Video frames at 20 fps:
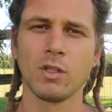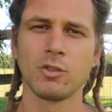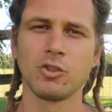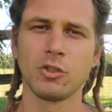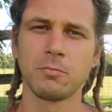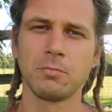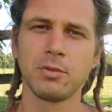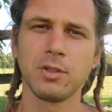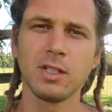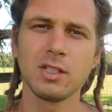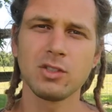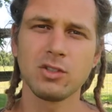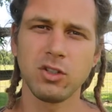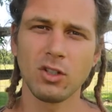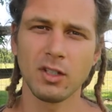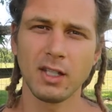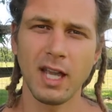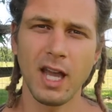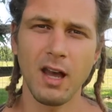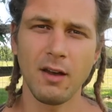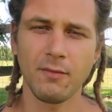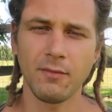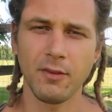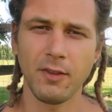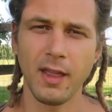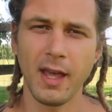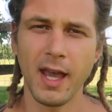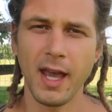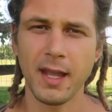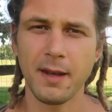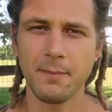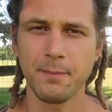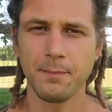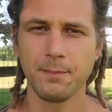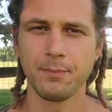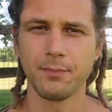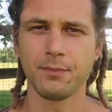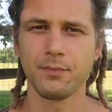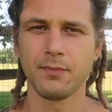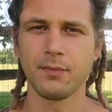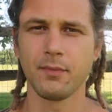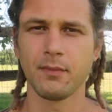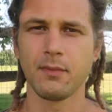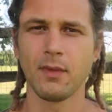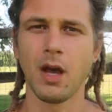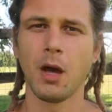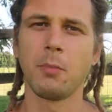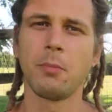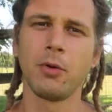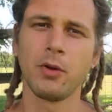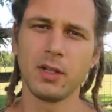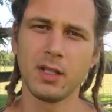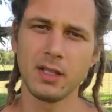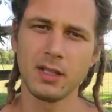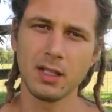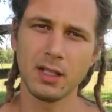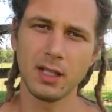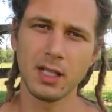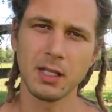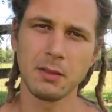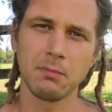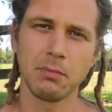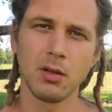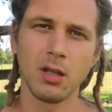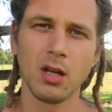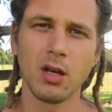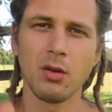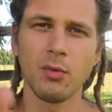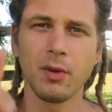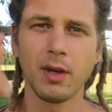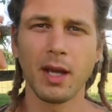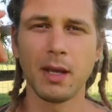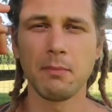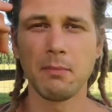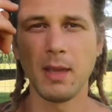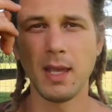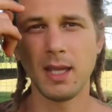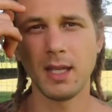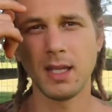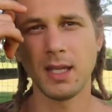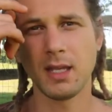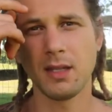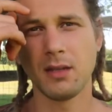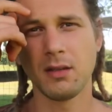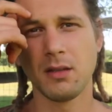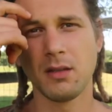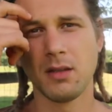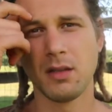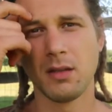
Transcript: So please look out for that. I'll put it in the link below when I make it.